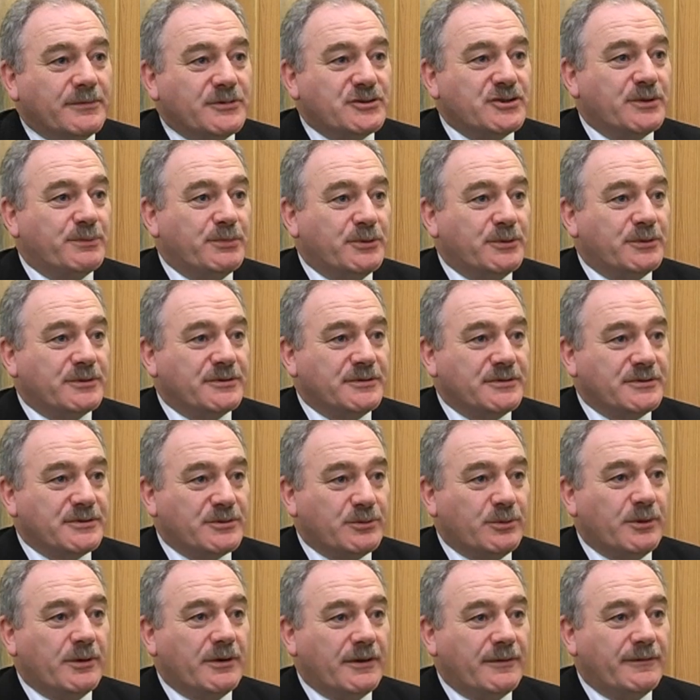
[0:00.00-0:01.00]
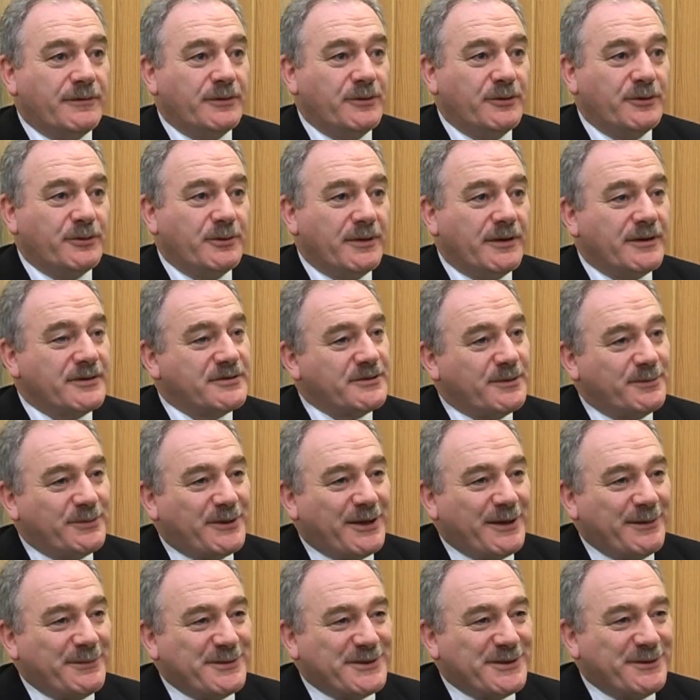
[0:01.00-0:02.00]
supporters what our views were.
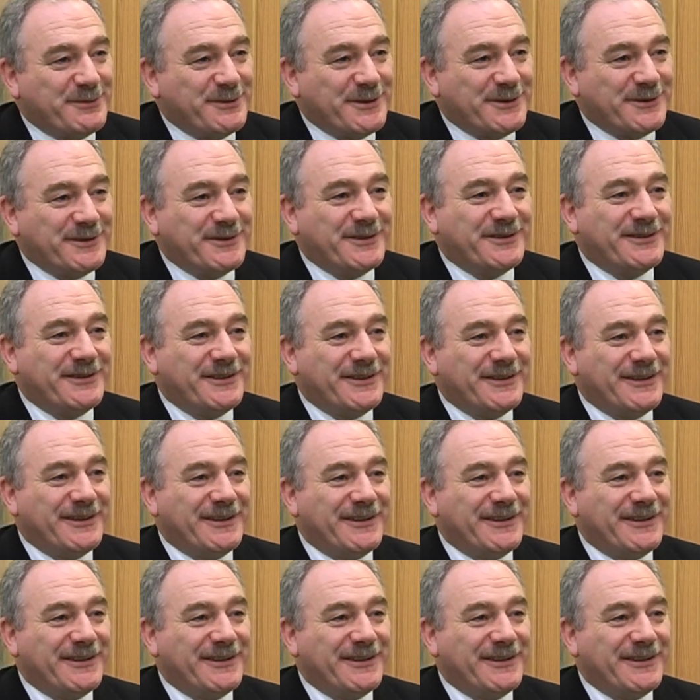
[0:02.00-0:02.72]
Sometimes they weren't